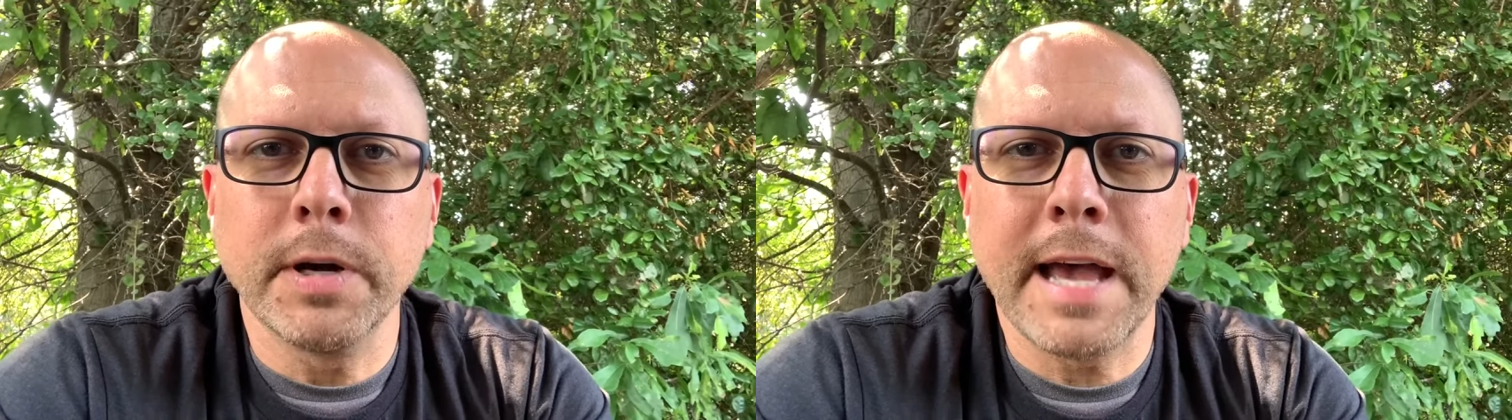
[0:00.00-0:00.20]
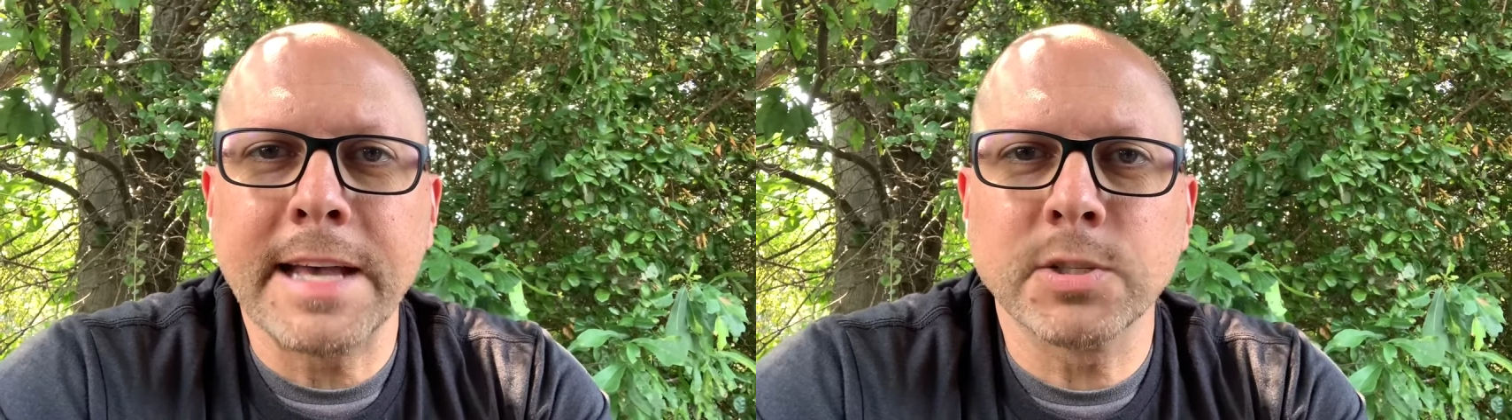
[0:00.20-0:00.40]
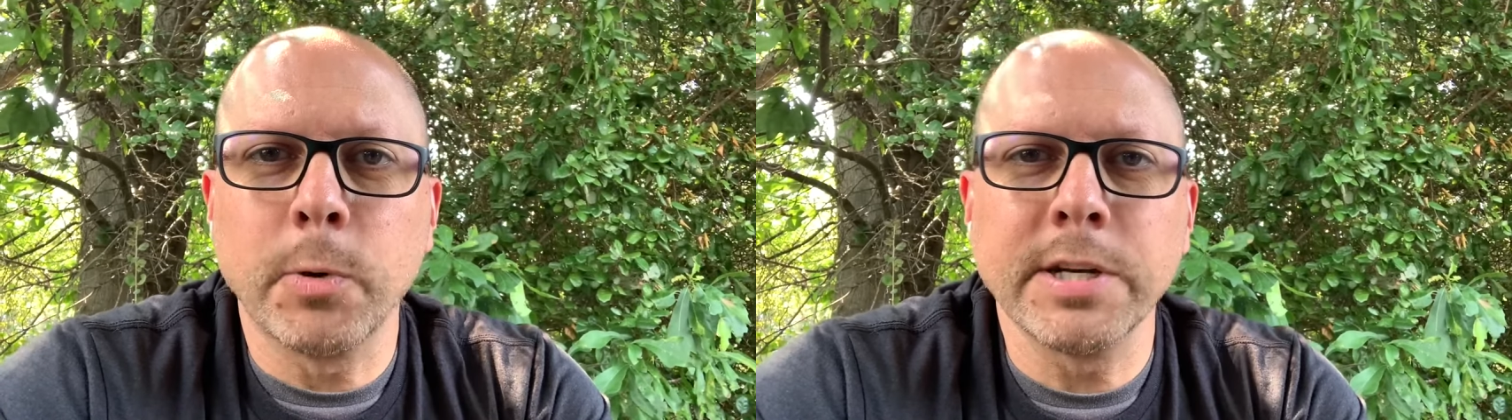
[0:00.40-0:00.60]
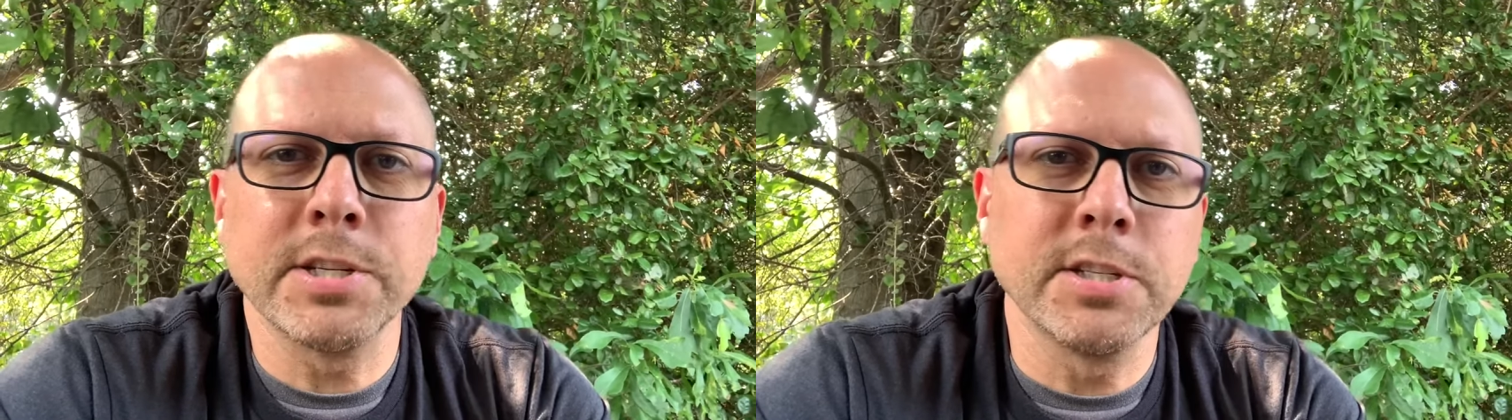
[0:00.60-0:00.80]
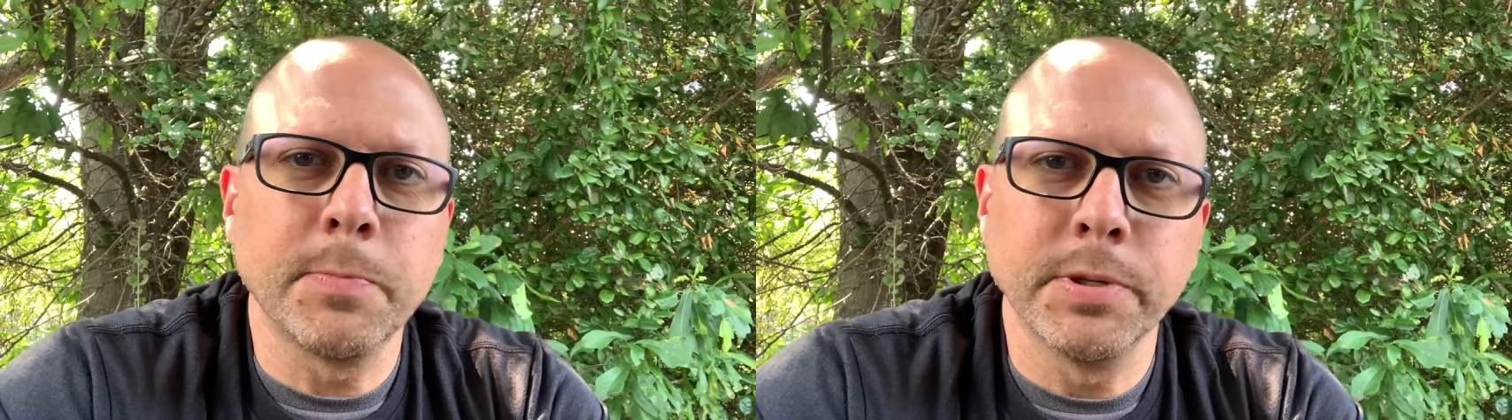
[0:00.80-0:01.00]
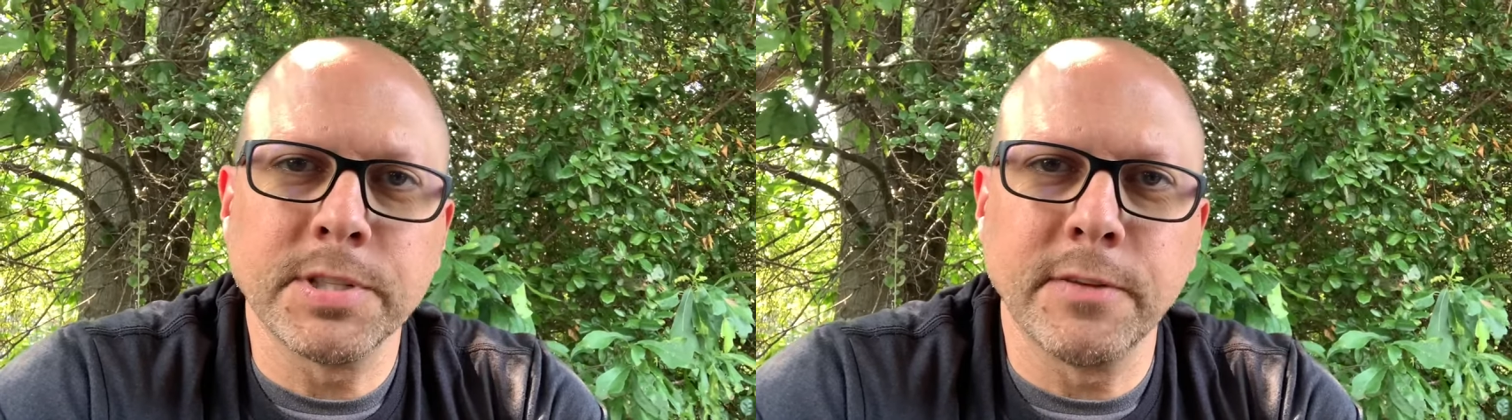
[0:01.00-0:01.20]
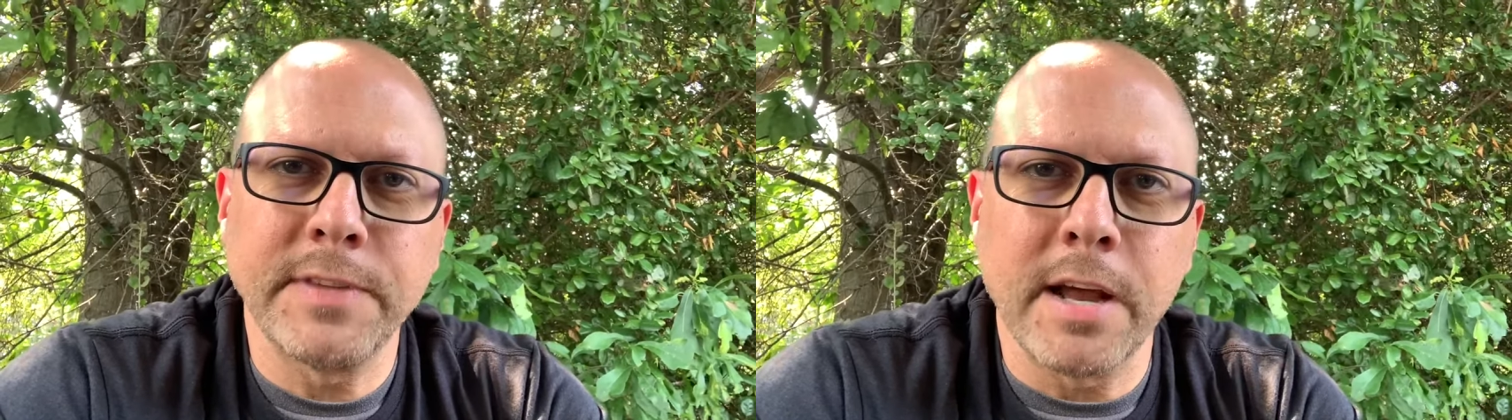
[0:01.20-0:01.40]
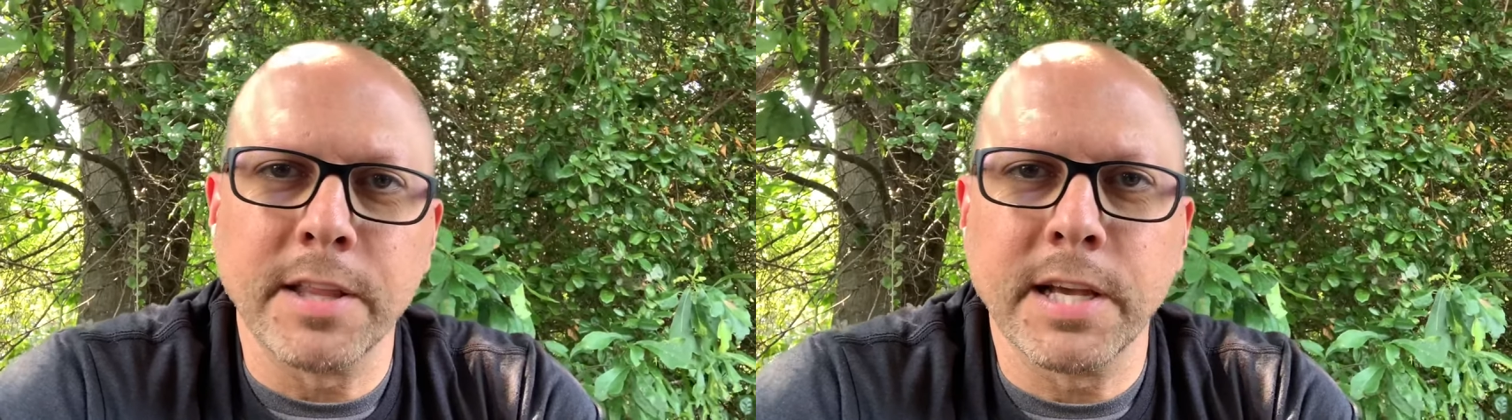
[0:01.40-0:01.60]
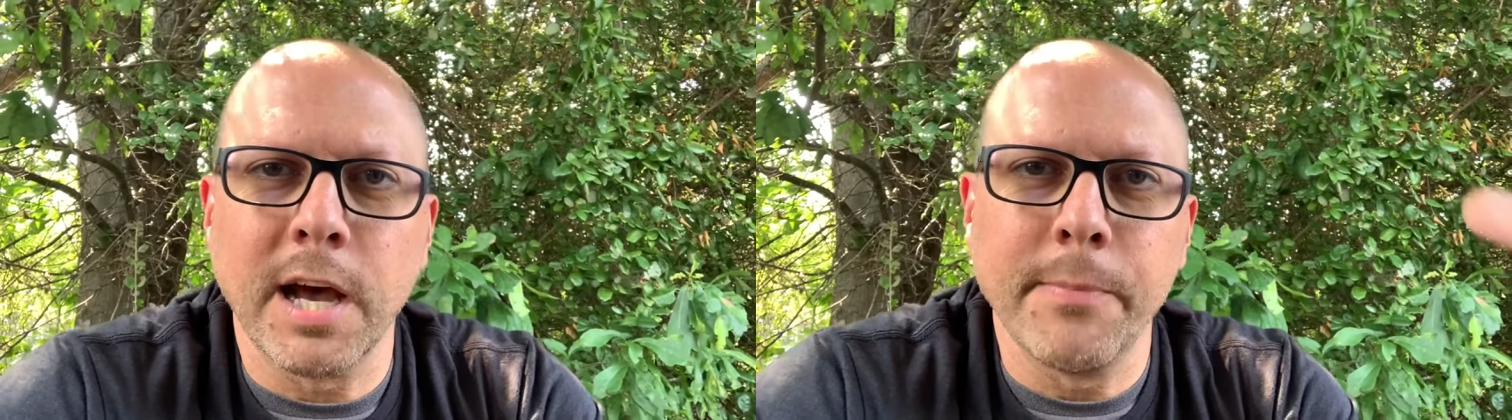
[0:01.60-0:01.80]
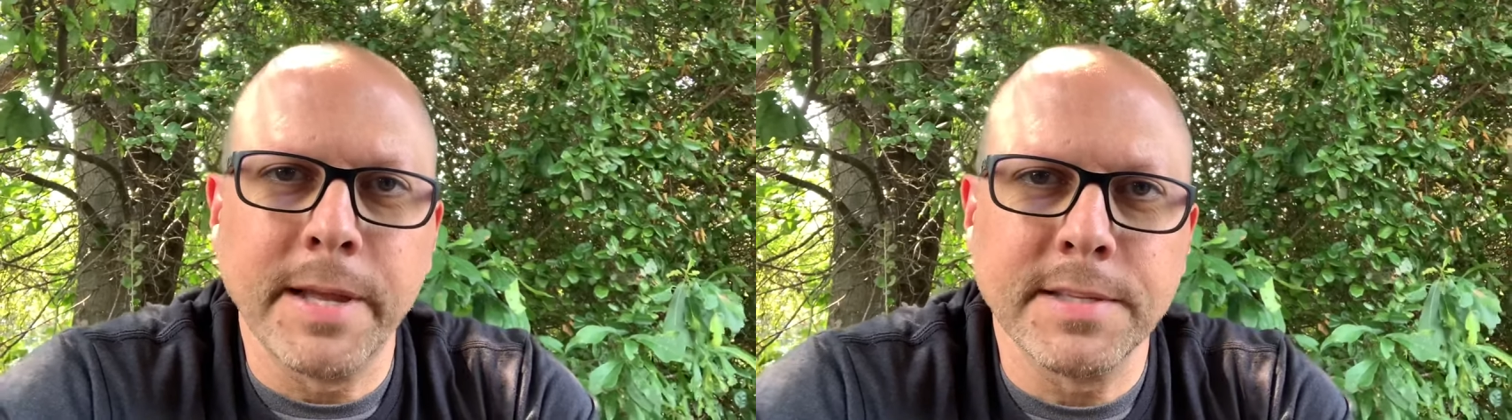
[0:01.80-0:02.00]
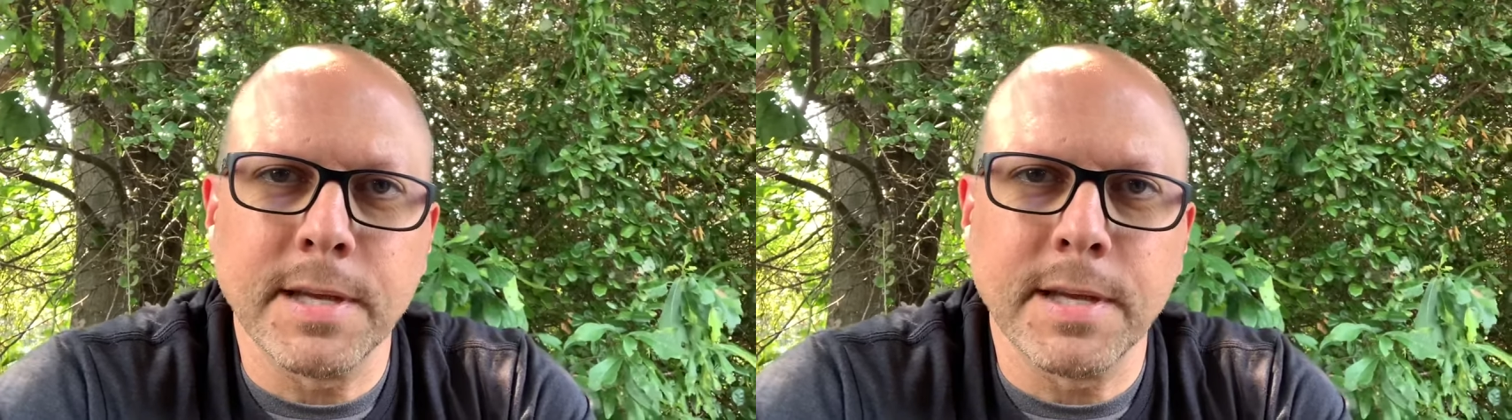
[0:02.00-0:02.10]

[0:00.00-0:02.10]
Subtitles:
ask questions, put stuff down in the comments.